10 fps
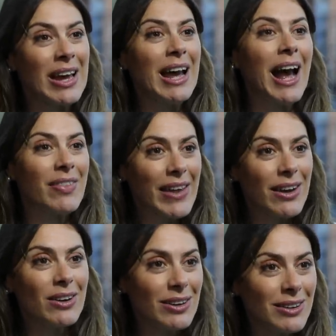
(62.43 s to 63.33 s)
This
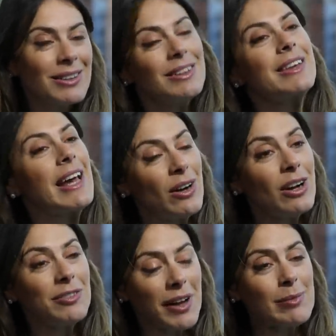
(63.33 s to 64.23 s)
royal watcher
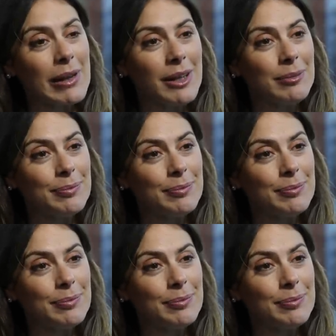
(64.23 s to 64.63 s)
says rumors are